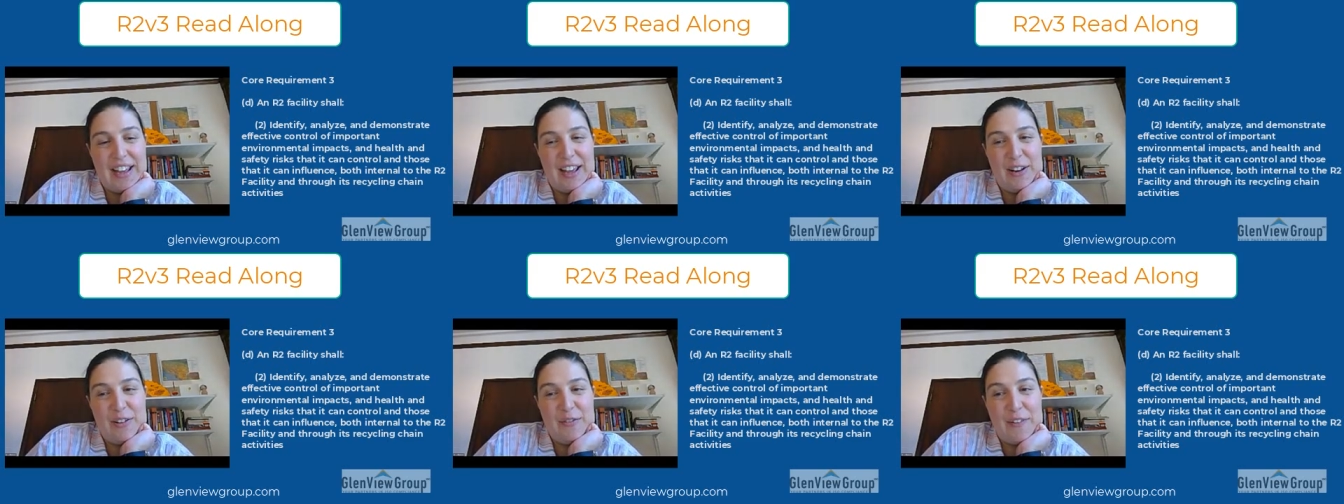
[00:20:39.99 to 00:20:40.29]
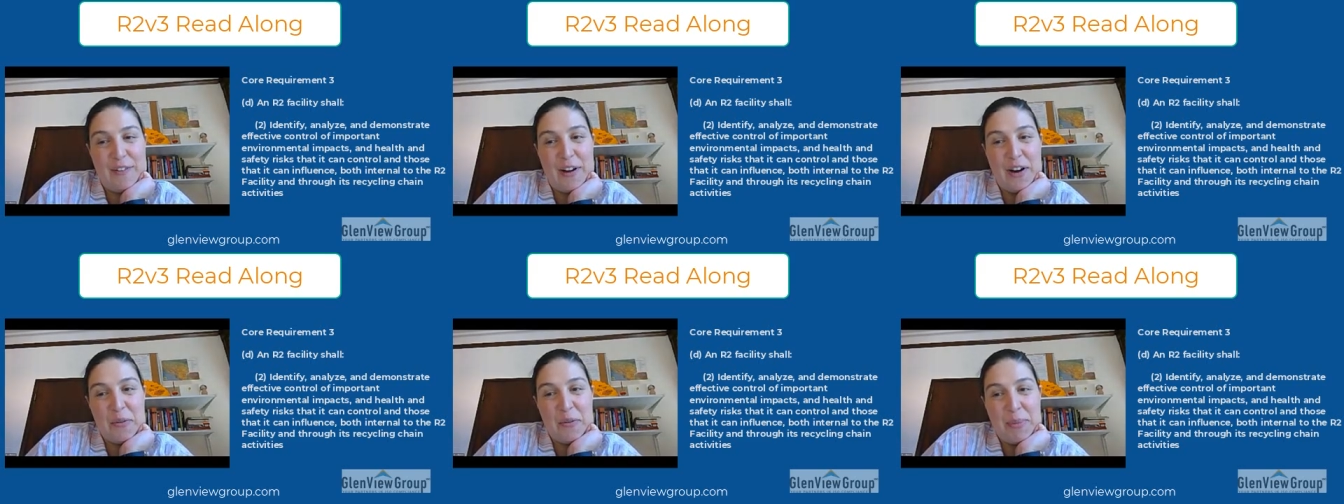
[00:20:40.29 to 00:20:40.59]

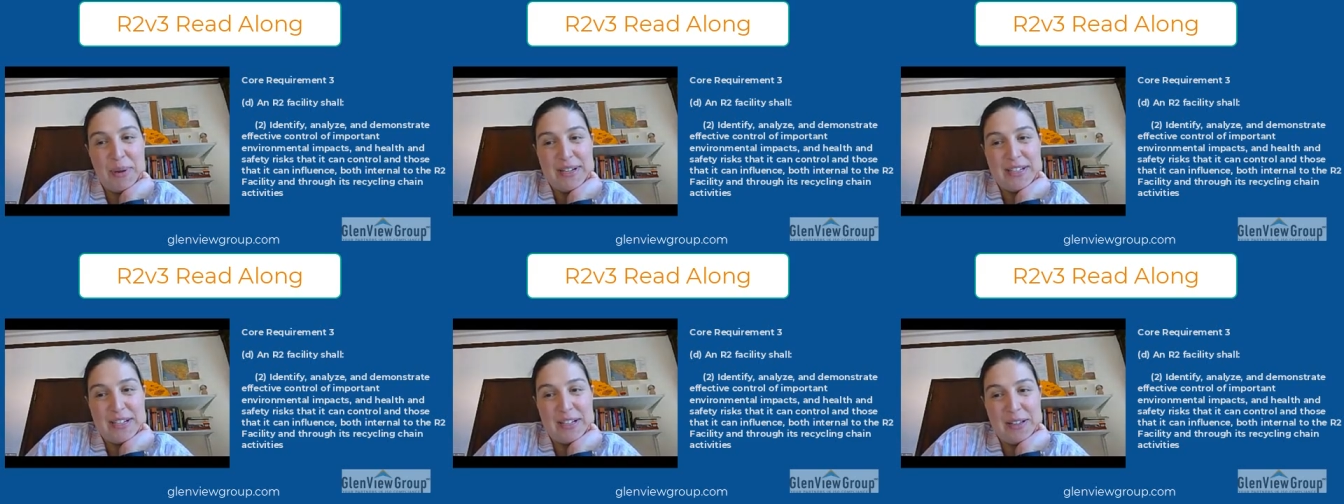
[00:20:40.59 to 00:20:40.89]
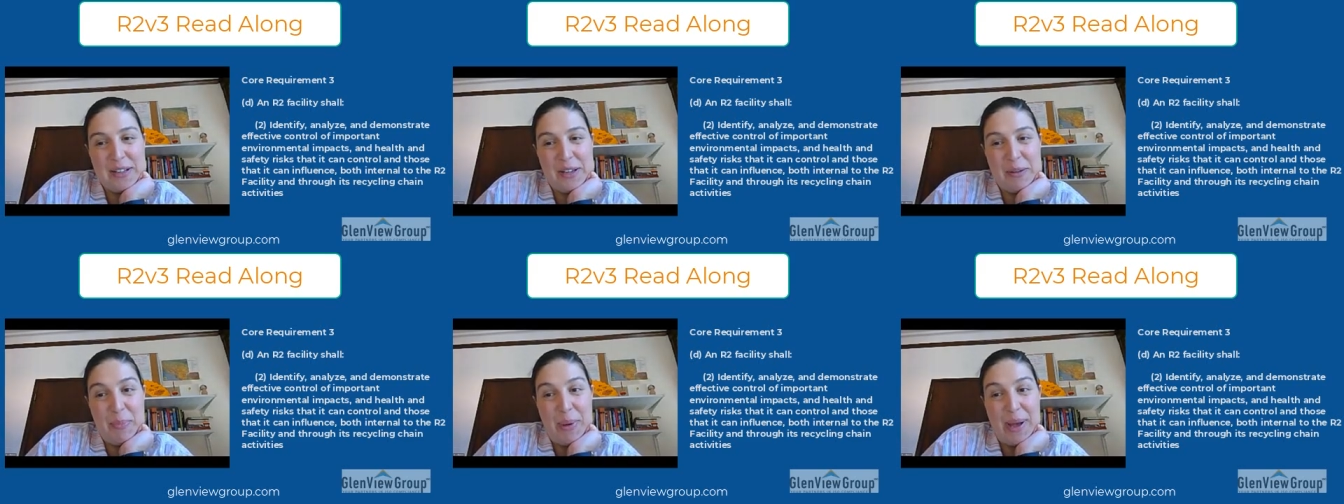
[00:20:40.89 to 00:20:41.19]

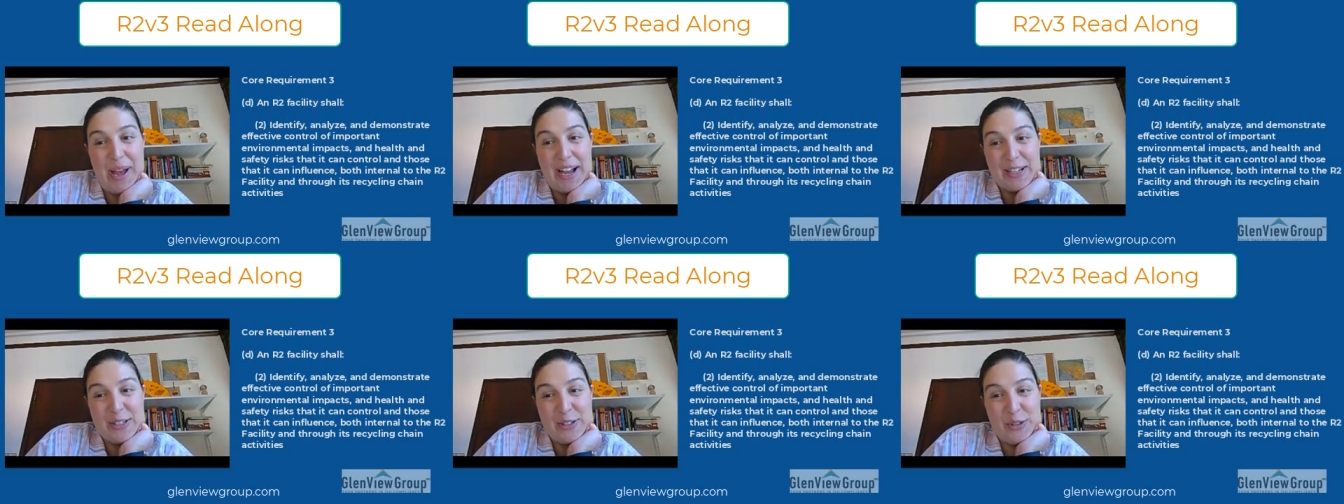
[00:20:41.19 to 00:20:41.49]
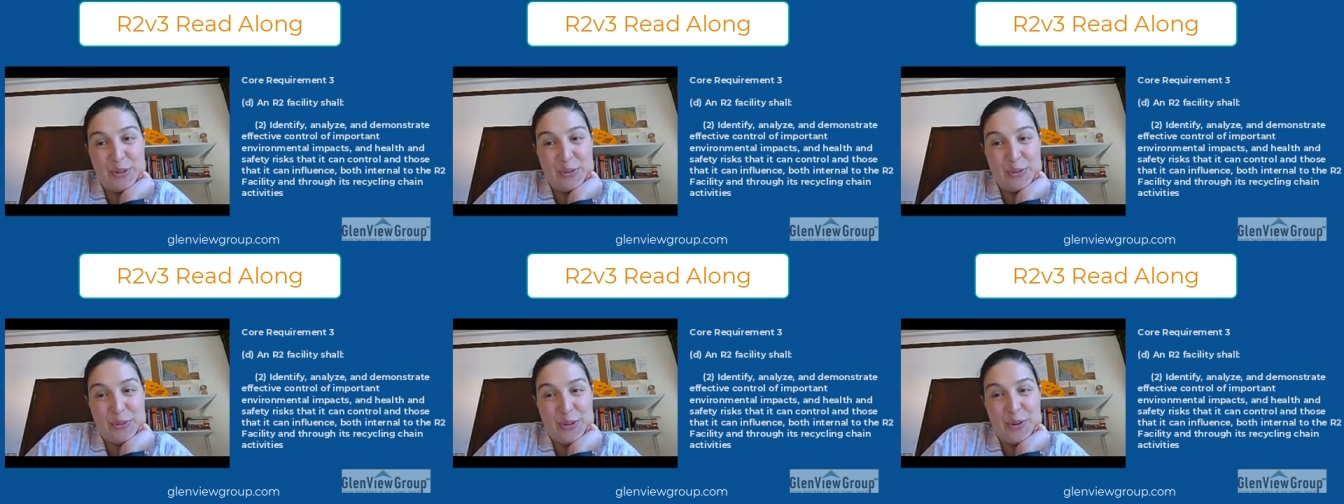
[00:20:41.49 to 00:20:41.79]
environmental
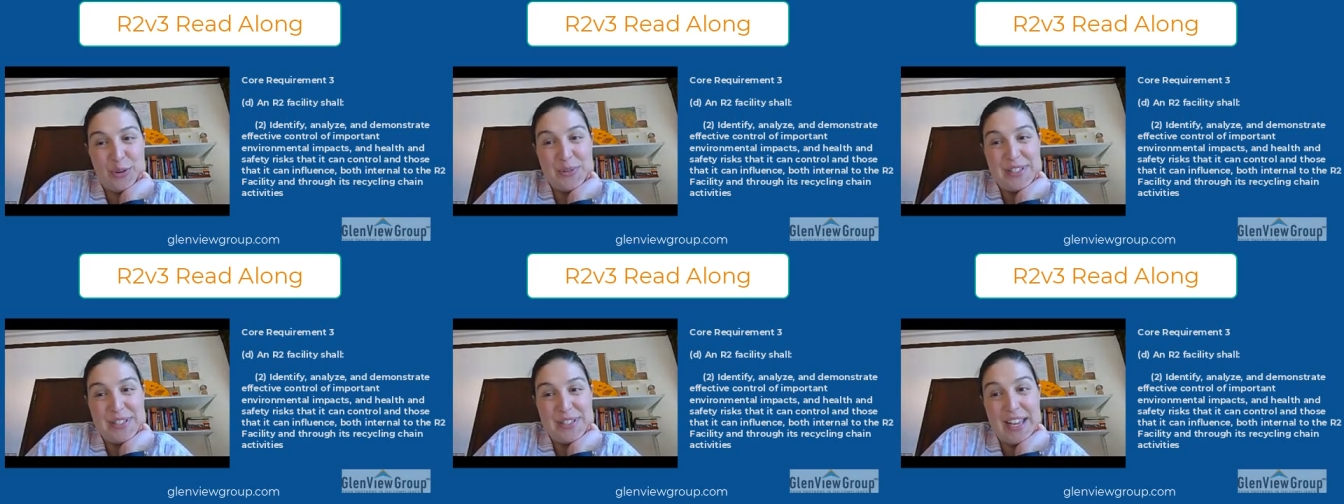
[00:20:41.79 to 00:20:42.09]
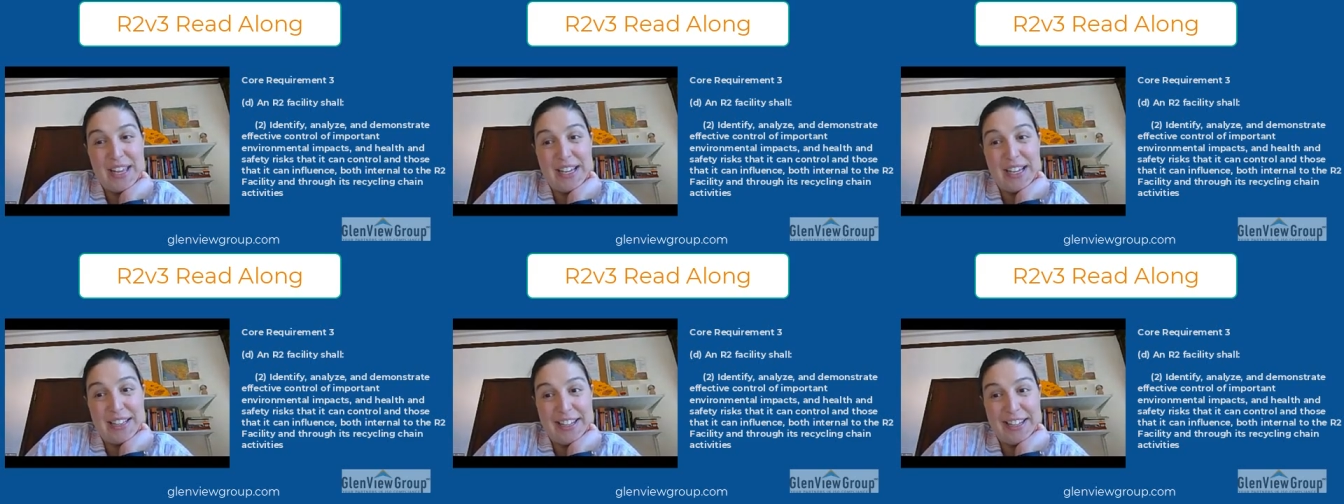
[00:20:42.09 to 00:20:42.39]
impact through your
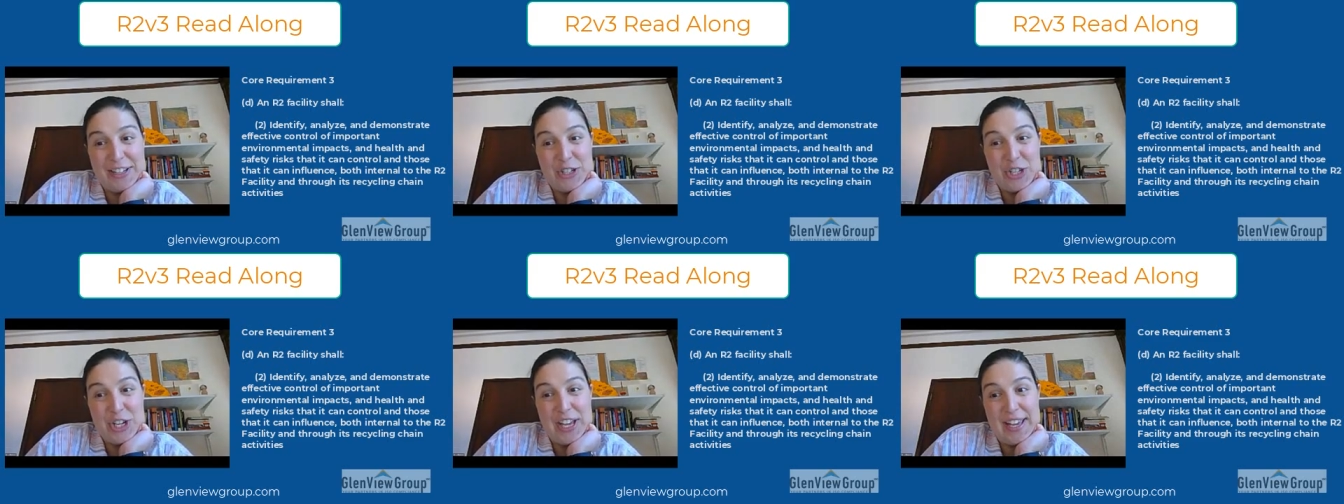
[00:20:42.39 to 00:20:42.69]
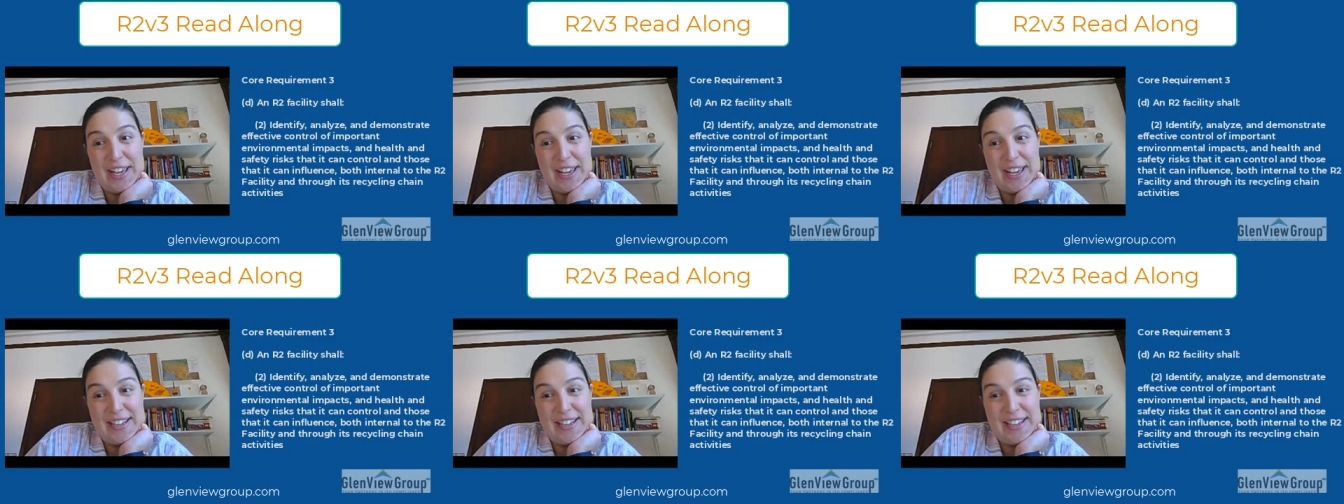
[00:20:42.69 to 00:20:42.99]
recycling
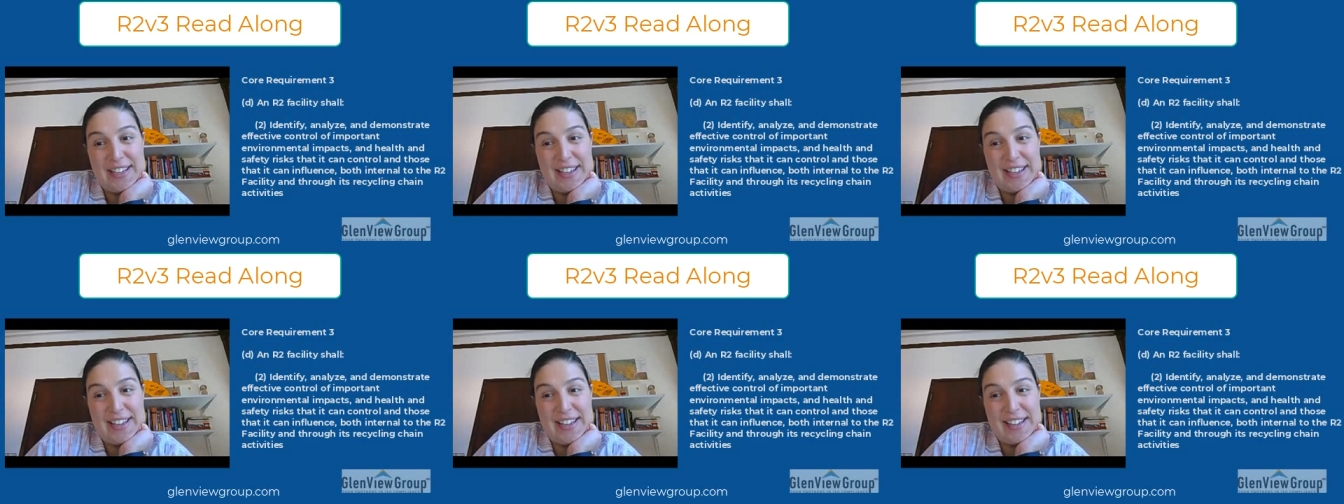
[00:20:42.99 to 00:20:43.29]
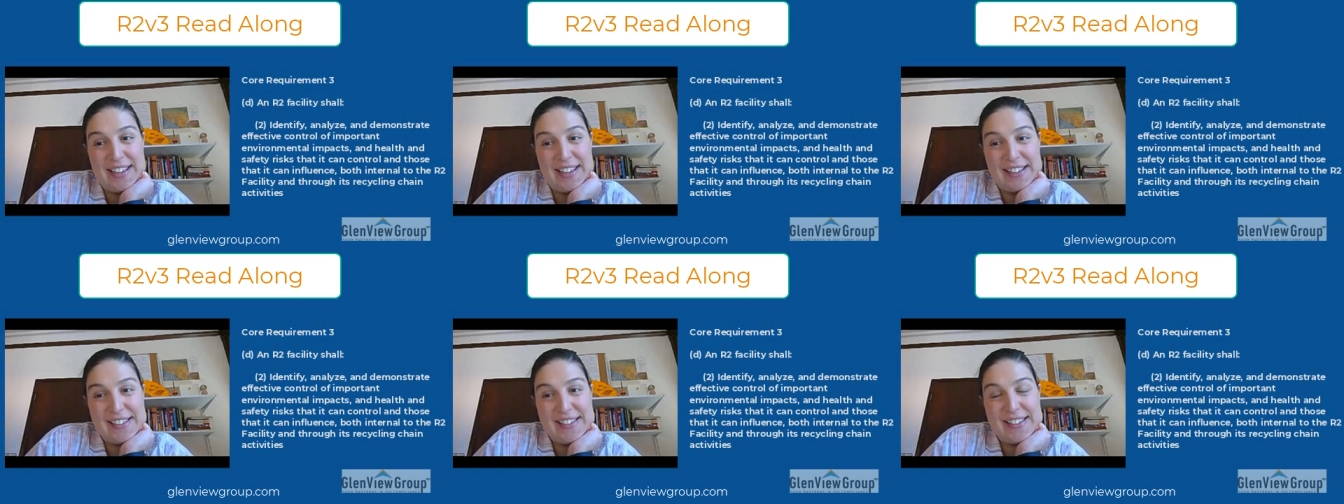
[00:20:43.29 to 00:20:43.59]
chain
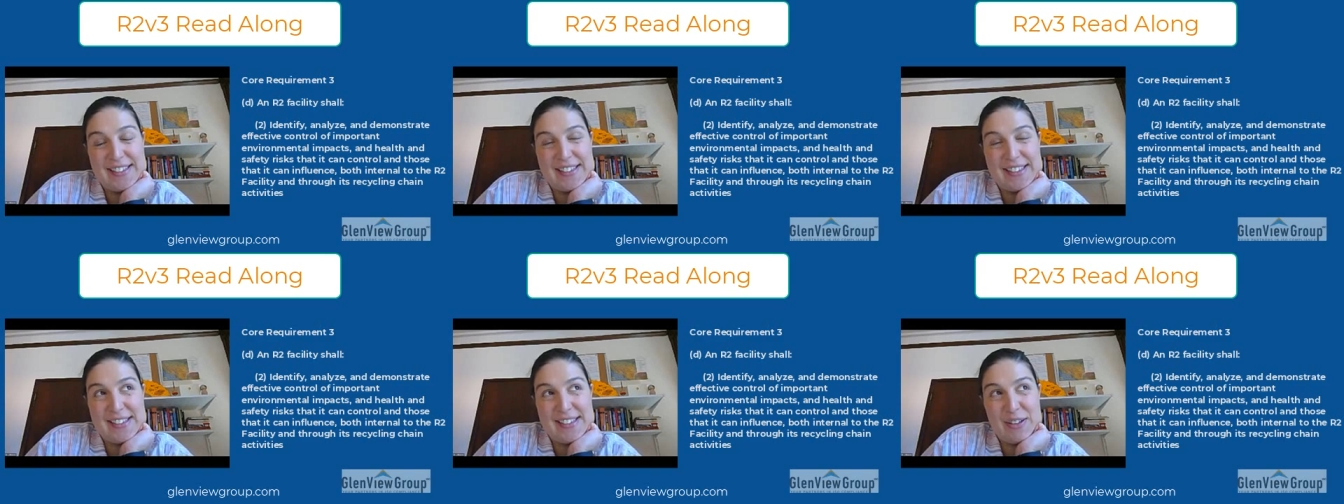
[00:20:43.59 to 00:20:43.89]
is